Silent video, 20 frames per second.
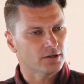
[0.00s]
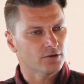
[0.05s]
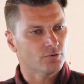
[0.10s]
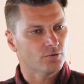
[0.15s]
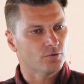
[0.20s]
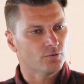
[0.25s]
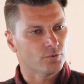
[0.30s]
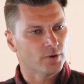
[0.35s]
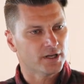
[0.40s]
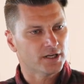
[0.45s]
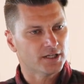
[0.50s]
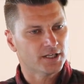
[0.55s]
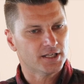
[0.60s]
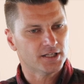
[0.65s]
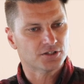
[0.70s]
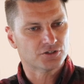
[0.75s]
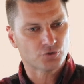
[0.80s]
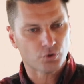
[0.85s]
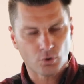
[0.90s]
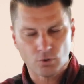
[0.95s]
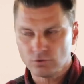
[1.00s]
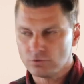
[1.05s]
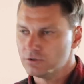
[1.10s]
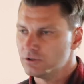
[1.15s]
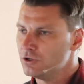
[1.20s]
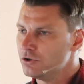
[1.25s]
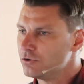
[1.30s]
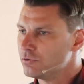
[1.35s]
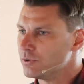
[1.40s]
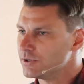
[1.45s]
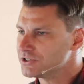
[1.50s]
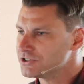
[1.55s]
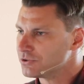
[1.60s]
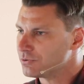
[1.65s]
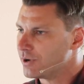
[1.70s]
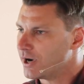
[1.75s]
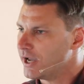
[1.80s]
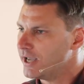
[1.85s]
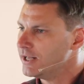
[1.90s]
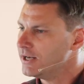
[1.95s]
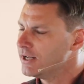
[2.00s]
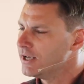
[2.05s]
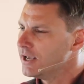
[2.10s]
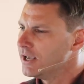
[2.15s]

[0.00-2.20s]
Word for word: when he told Luke what to write,